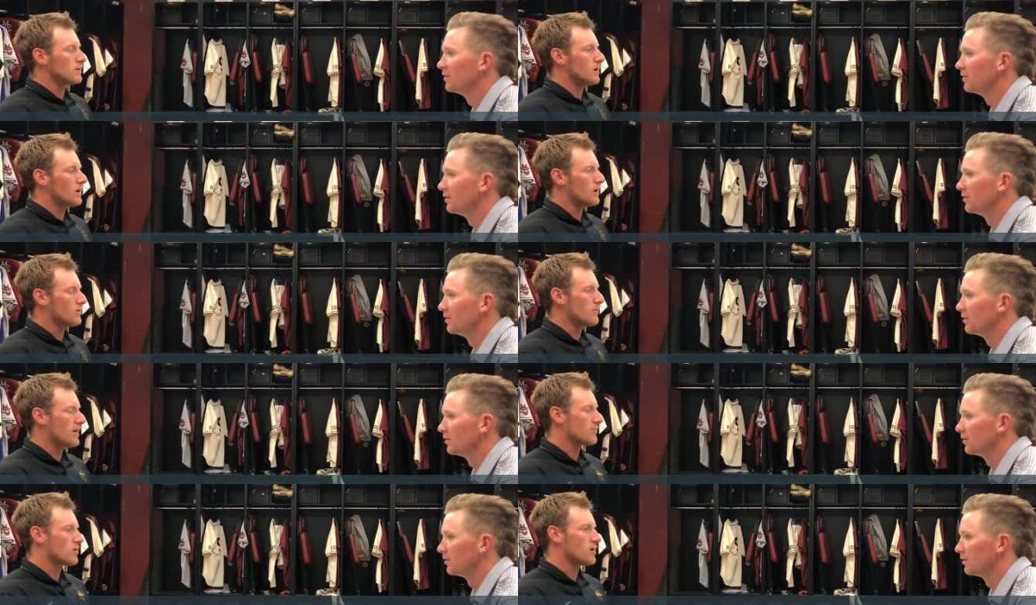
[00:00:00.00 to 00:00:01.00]
Speaker 1: Uh, we've
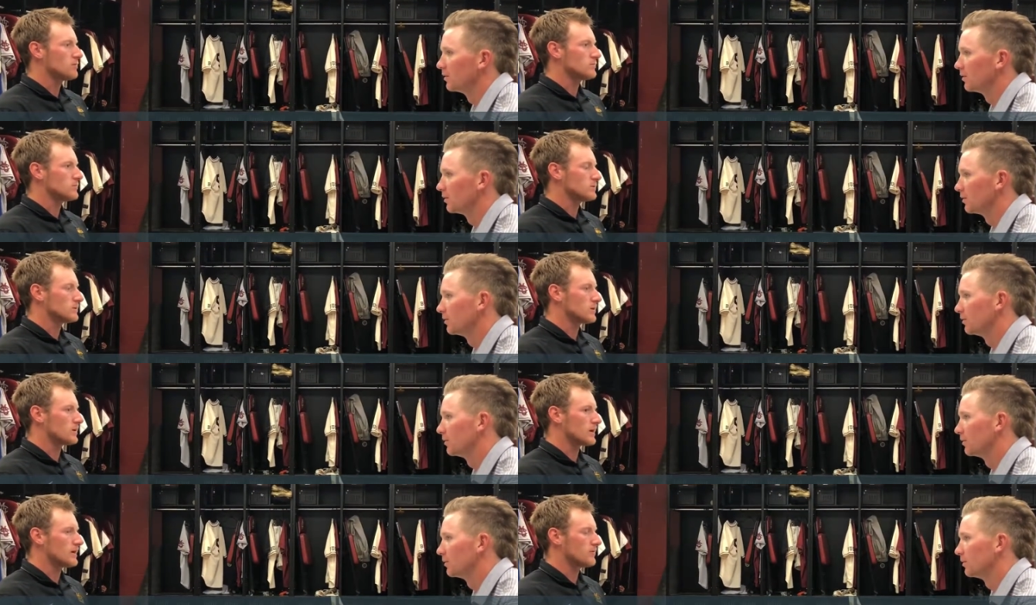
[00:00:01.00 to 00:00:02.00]
had problems
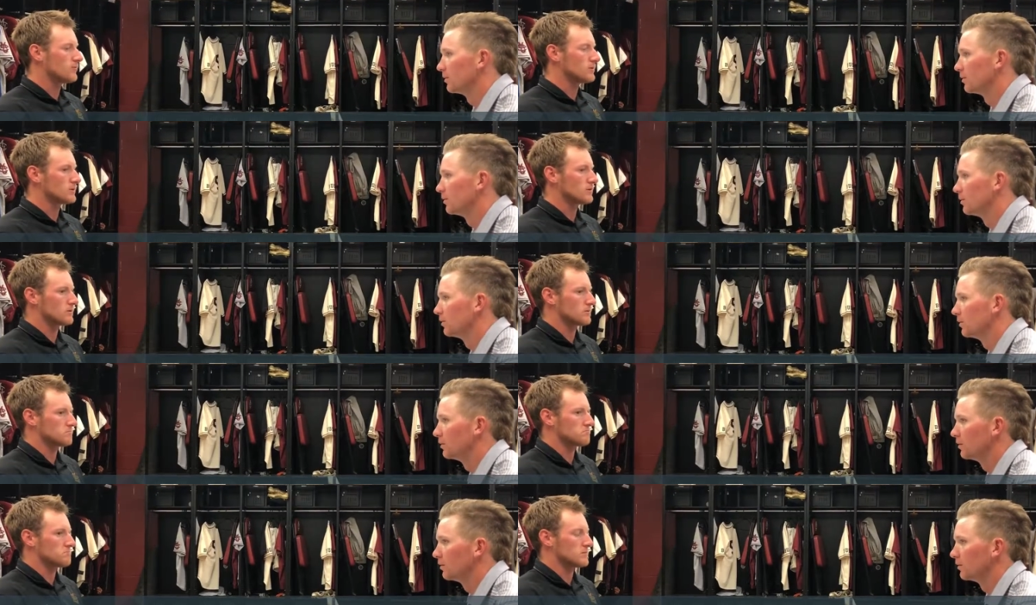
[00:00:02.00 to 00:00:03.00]
uh, kind of with,
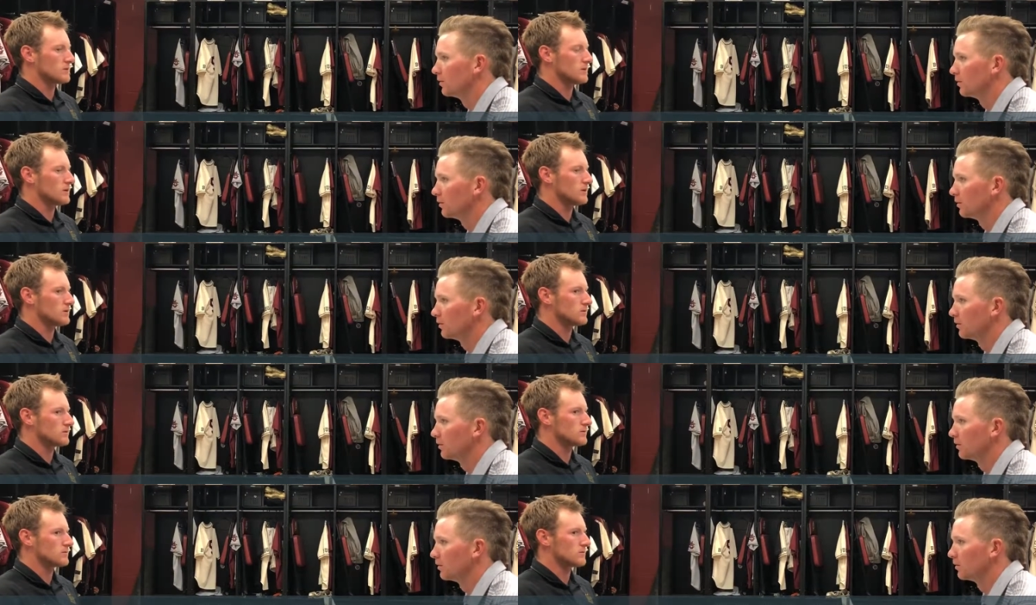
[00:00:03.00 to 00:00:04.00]
uh,
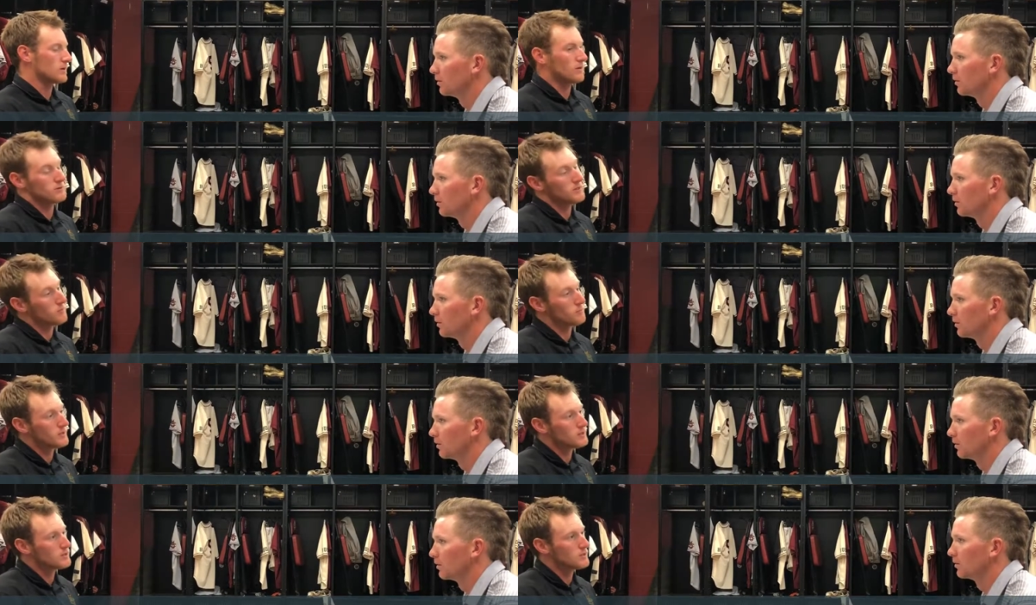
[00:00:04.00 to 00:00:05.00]
I would say our
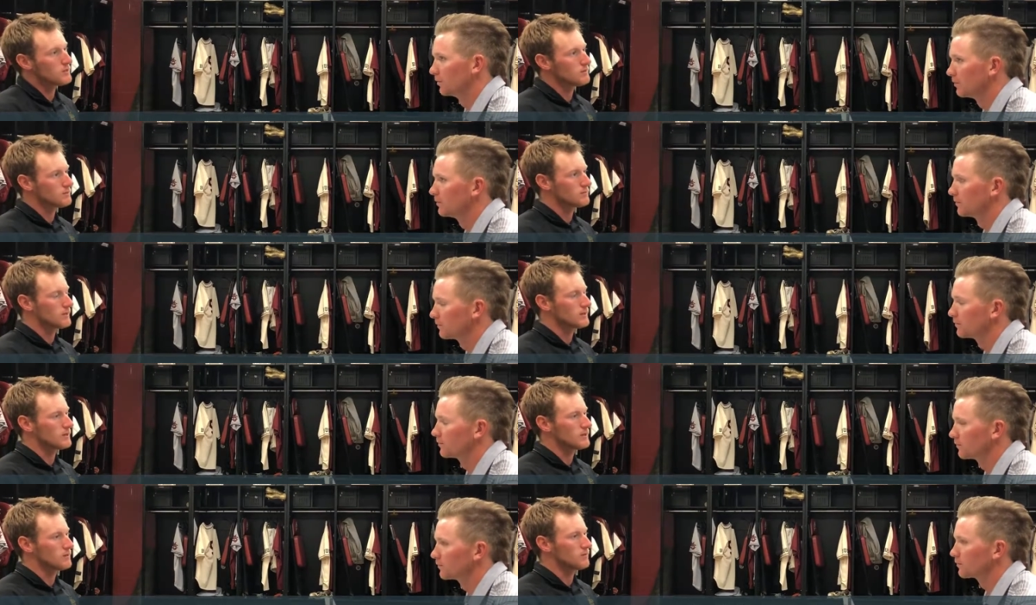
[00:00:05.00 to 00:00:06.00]
pitching is right
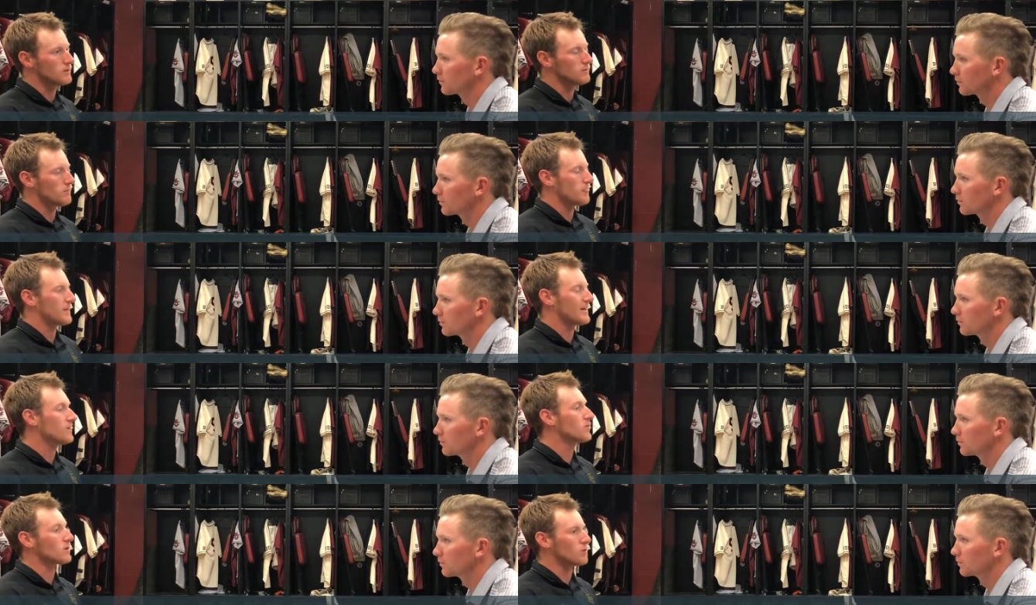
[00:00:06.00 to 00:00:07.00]
there, but kind
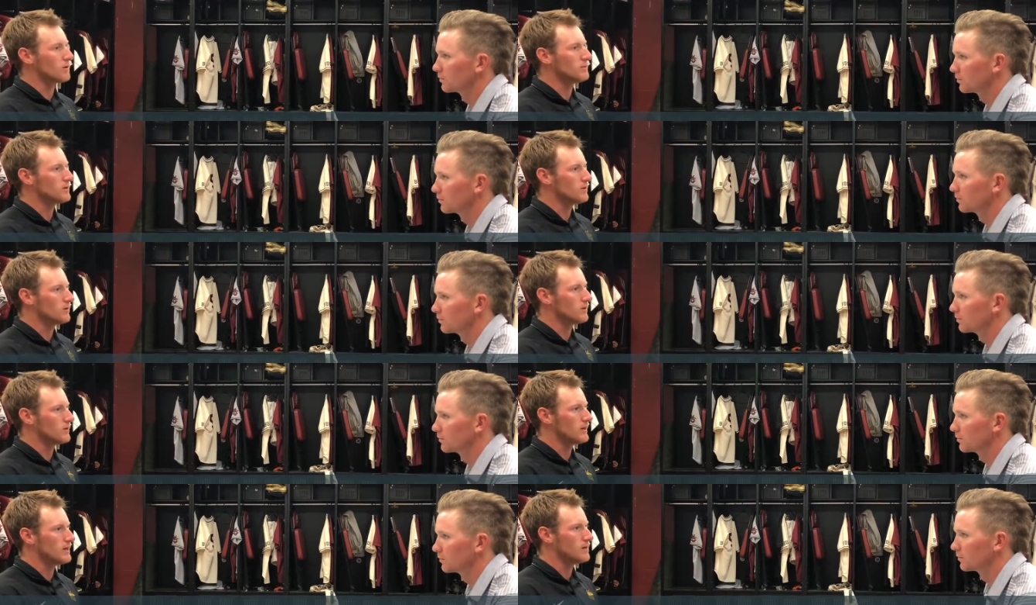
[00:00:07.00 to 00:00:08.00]
of our equipment going on
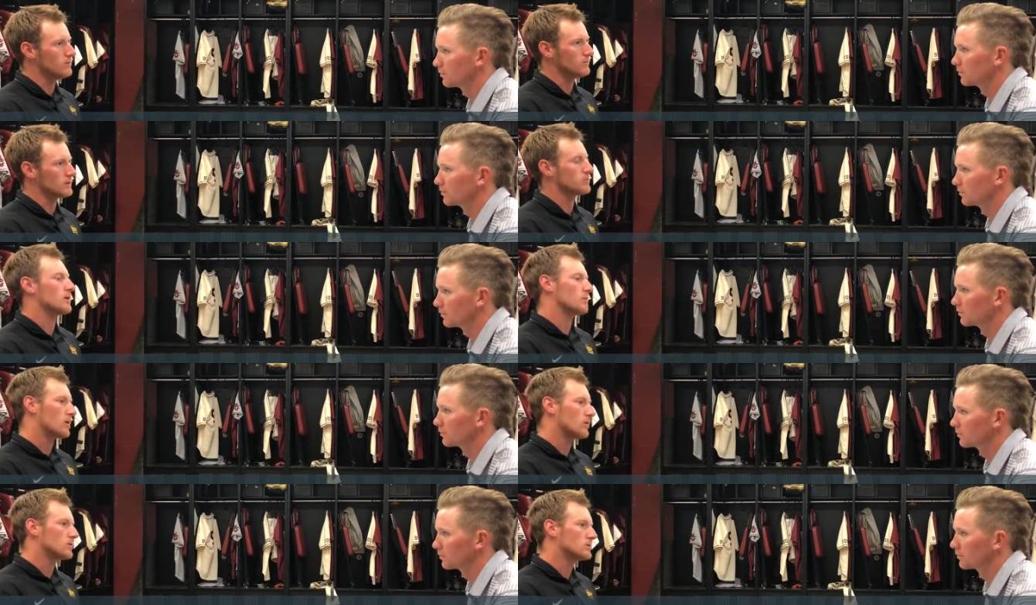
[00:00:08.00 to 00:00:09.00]
right now. That's why we
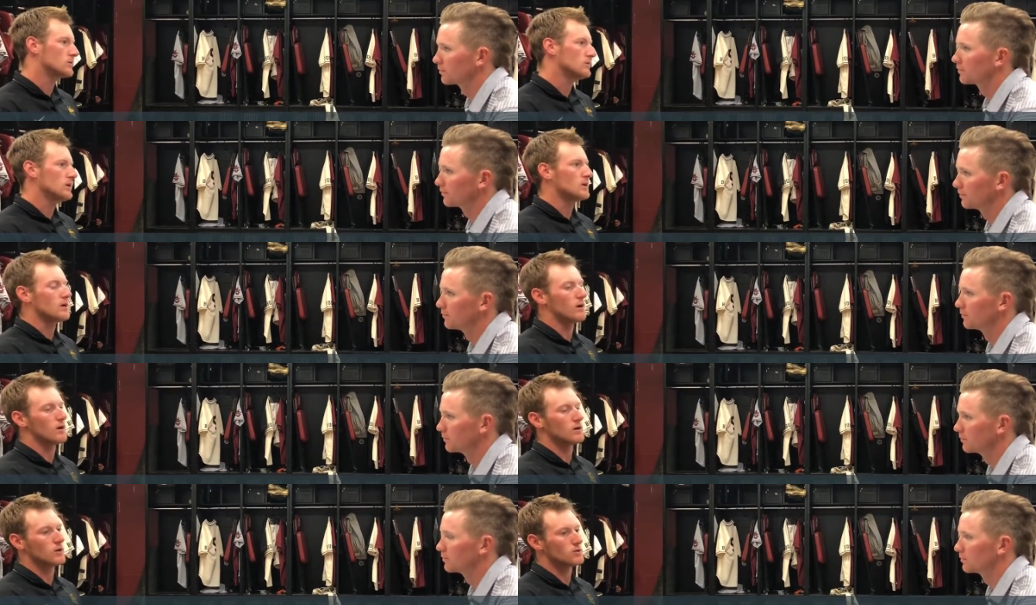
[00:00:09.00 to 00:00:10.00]
called you. Mm -hmm.
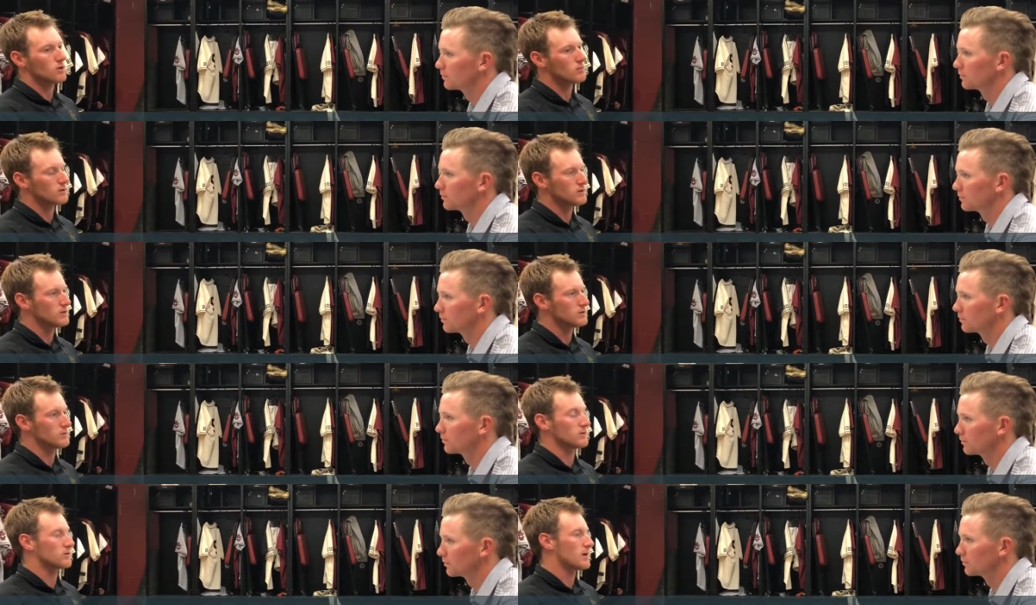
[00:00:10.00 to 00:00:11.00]
Our Under Armour cleats have
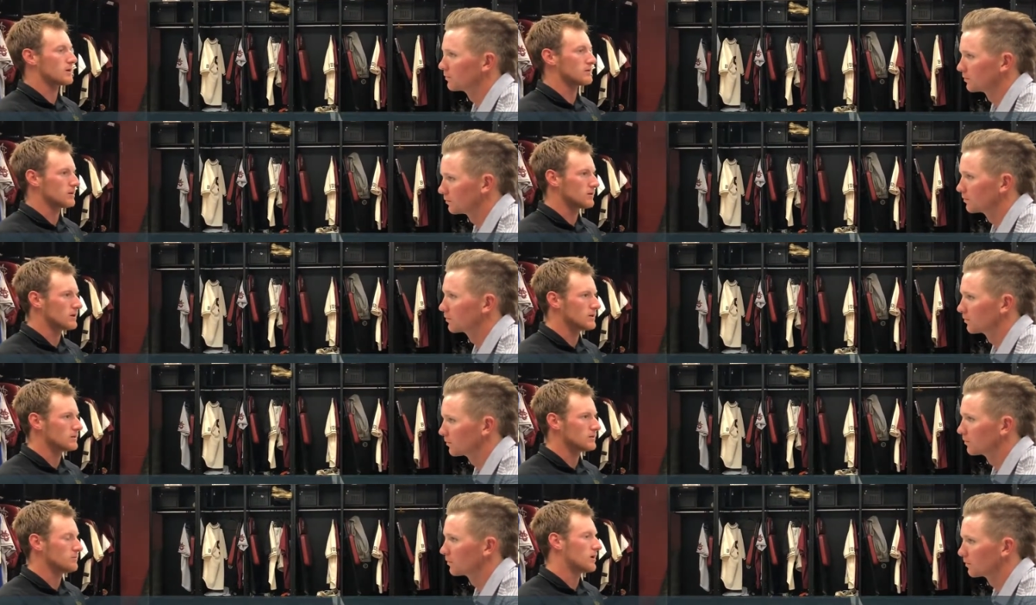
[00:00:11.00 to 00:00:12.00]
been cracking like
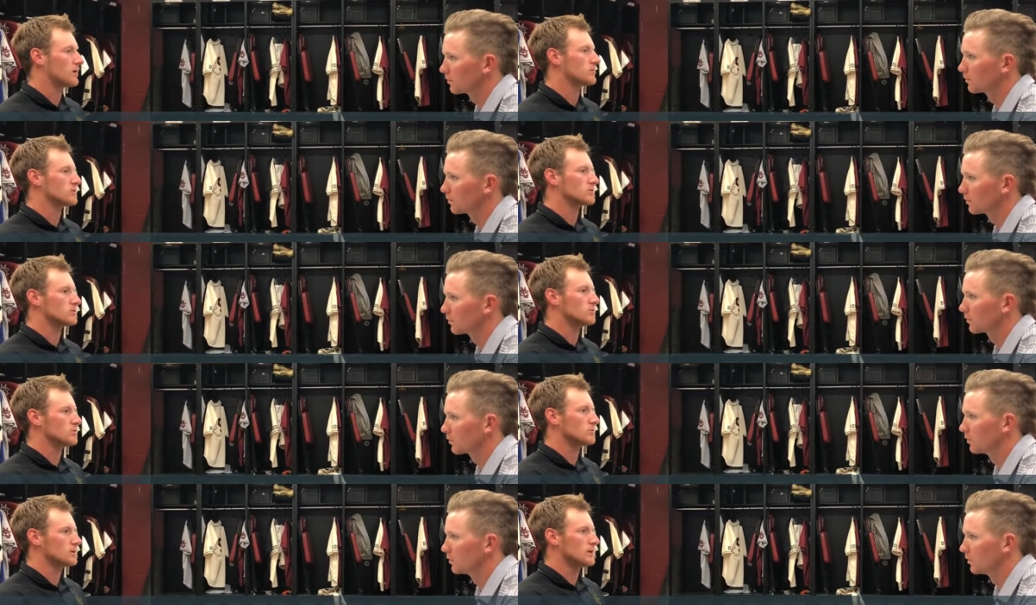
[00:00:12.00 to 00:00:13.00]
crazy. The bottom of the
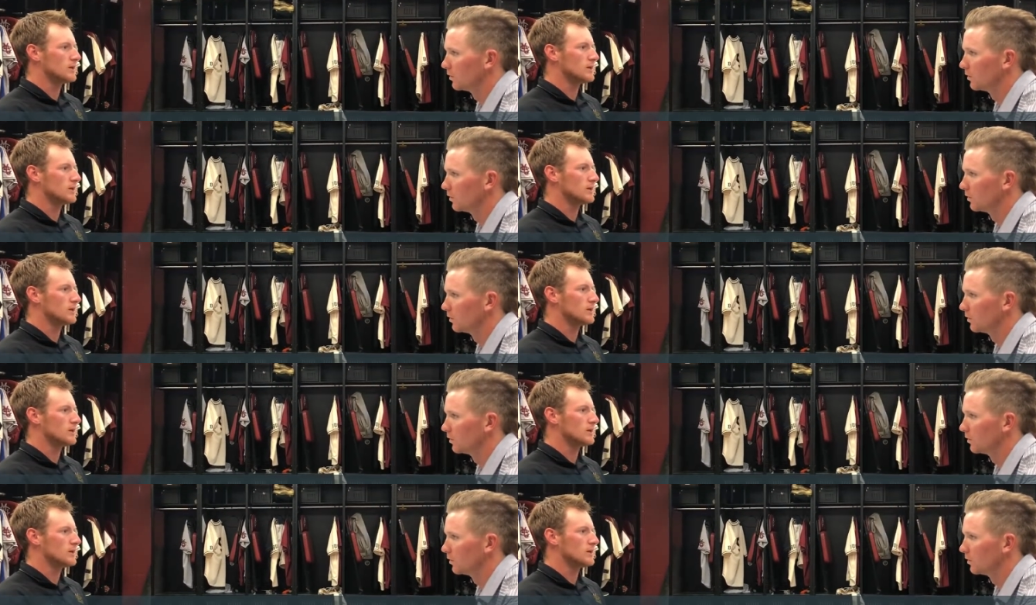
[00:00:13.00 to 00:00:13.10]
soles